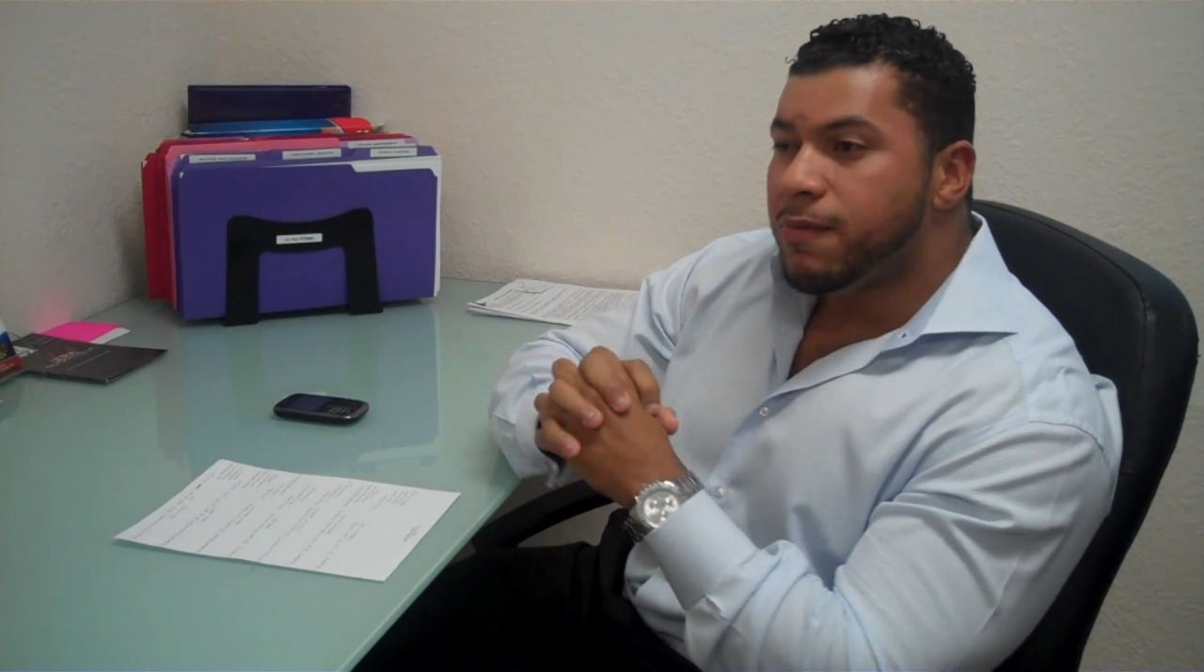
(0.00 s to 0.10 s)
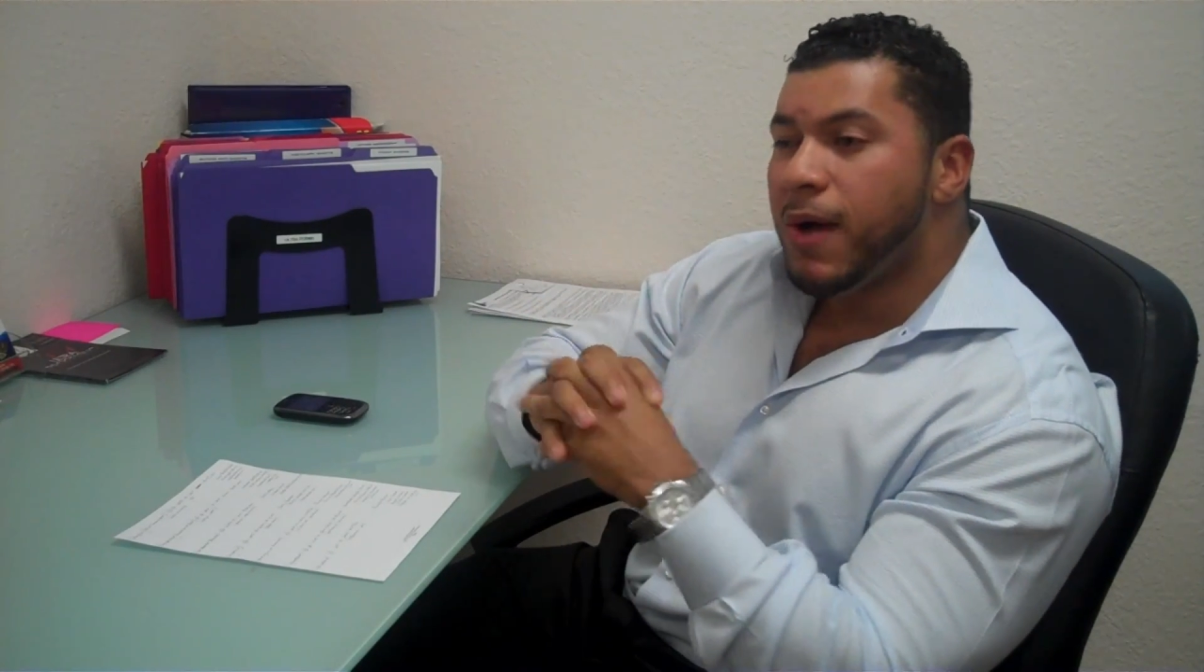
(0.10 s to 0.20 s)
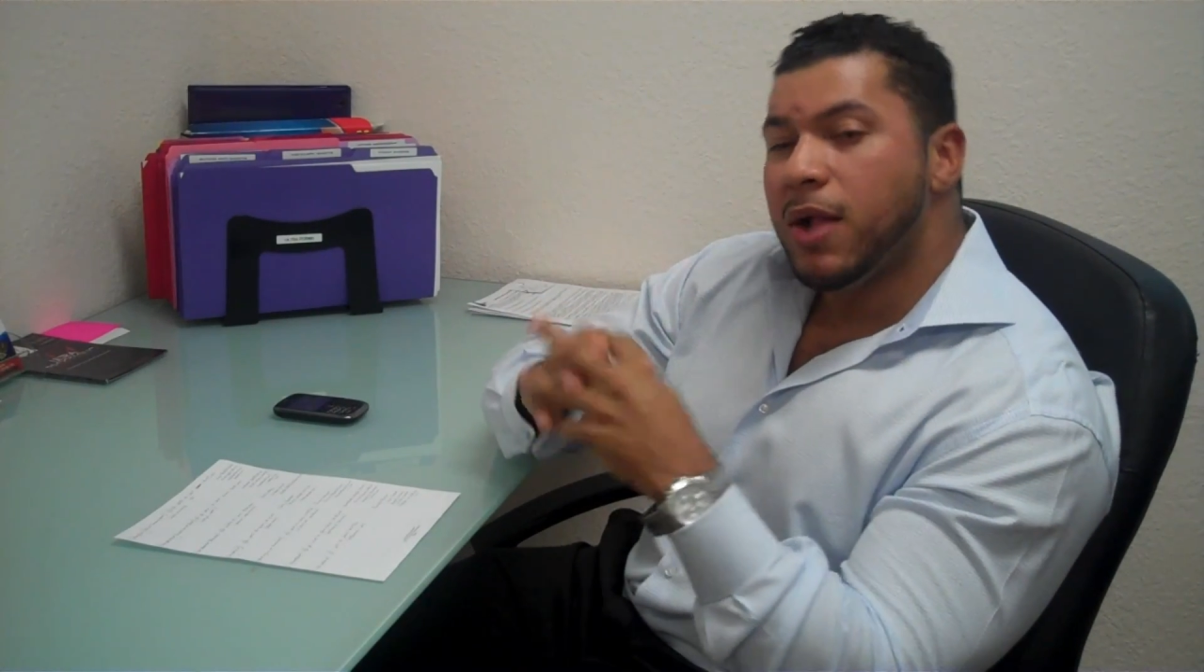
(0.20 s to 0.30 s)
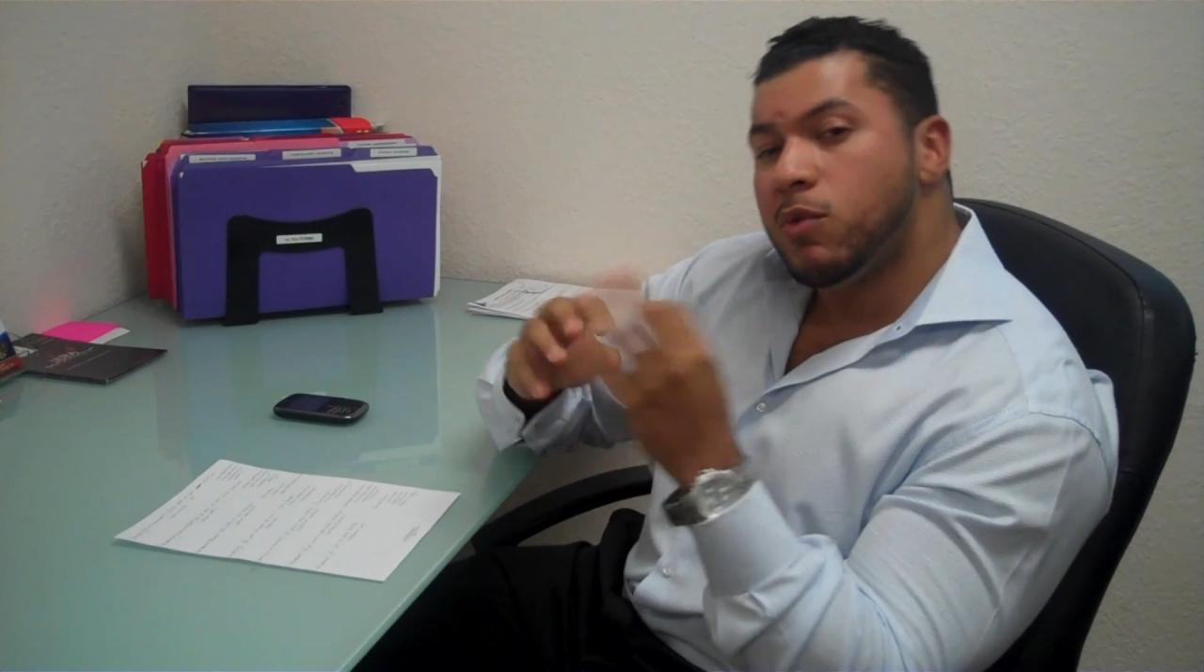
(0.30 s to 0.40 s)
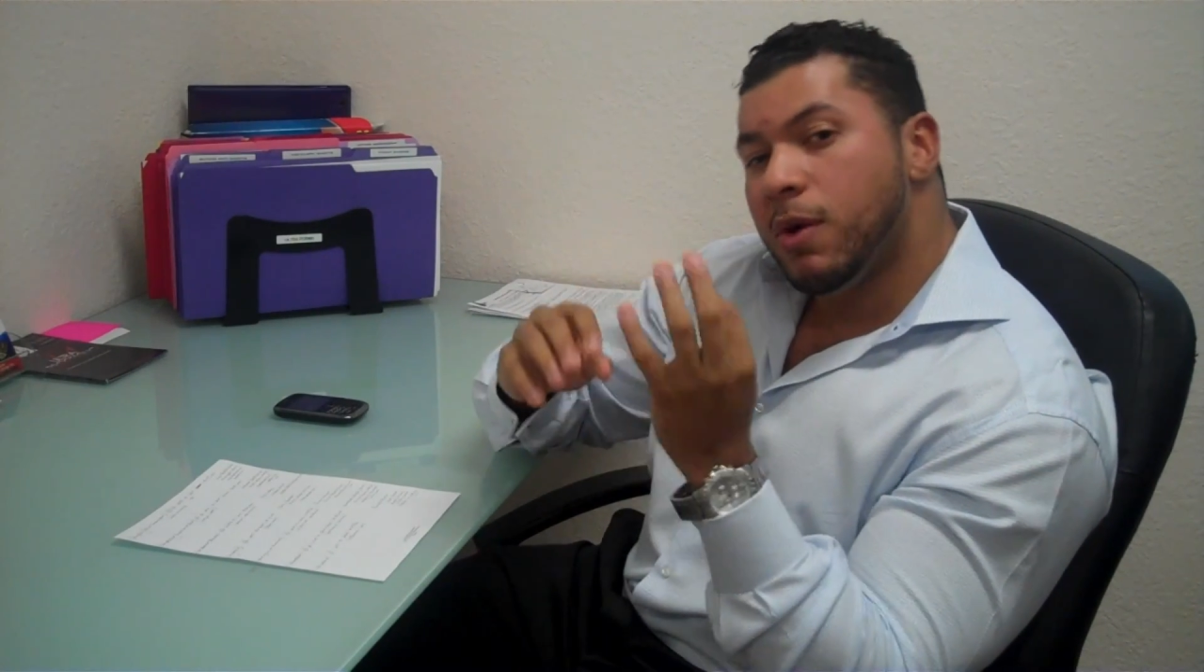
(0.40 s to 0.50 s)

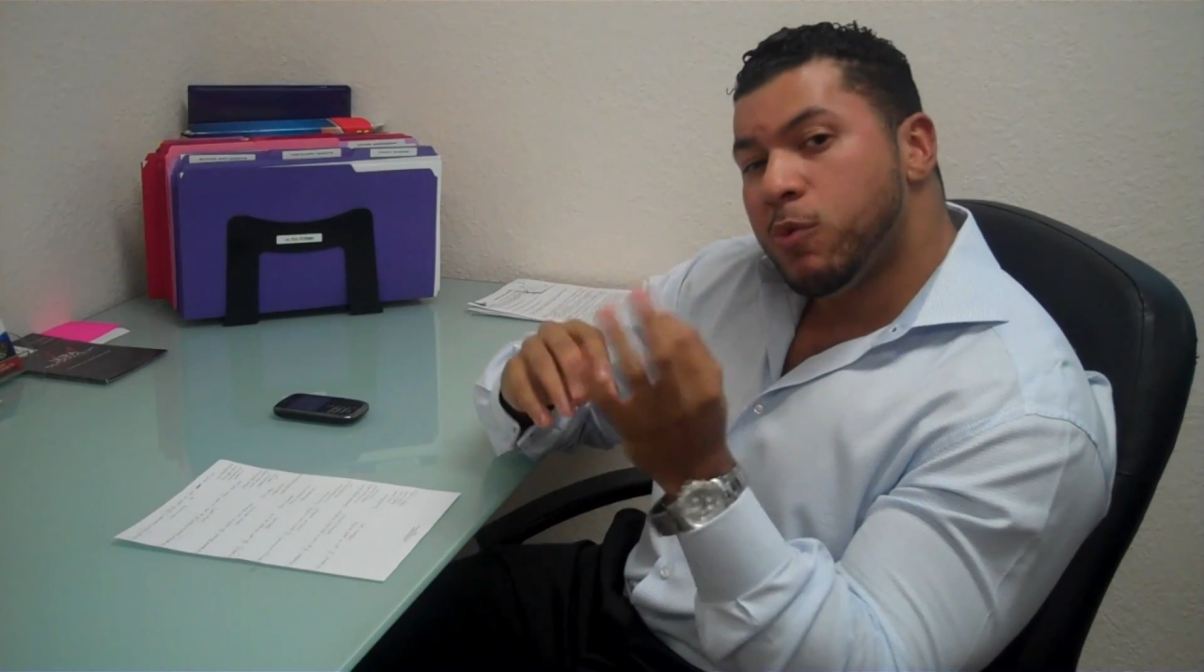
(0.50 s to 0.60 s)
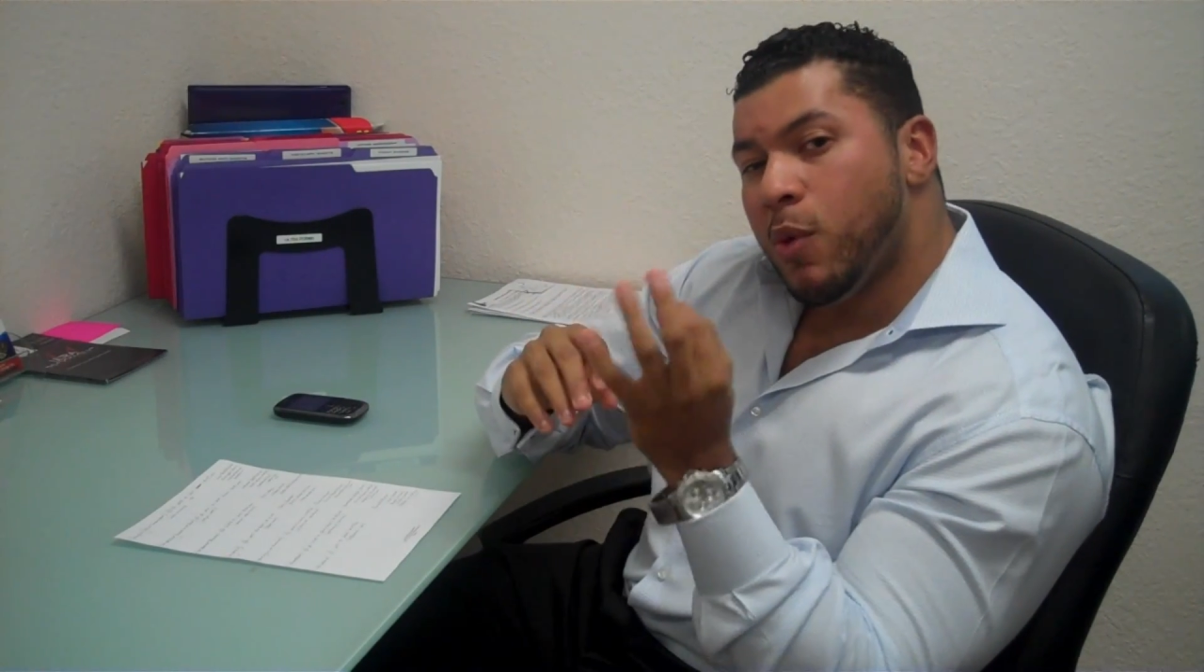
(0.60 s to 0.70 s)
follow-up